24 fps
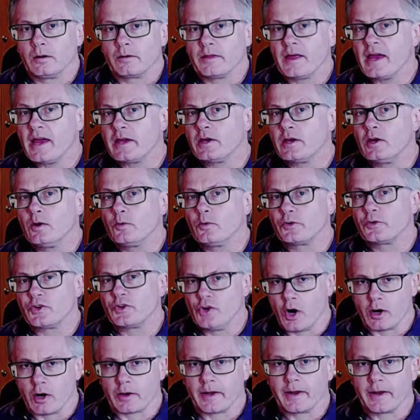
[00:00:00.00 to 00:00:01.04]
Thank you,
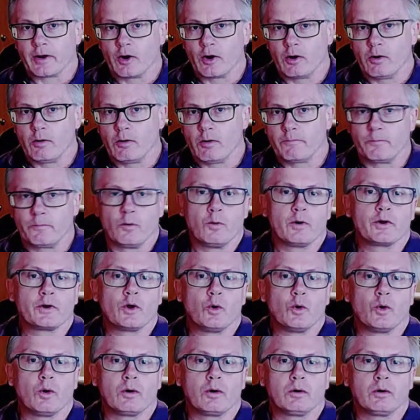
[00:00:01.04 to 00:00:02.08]
Snarky Girl, for
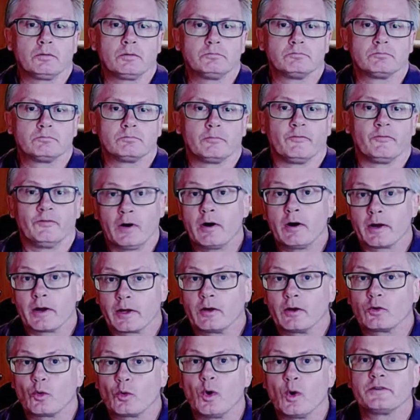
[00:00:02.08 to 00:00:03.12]
your very
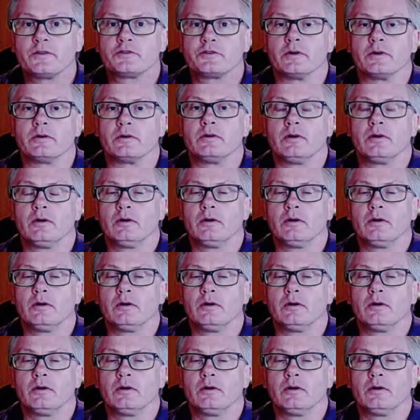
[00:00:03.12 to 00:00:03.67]
good question.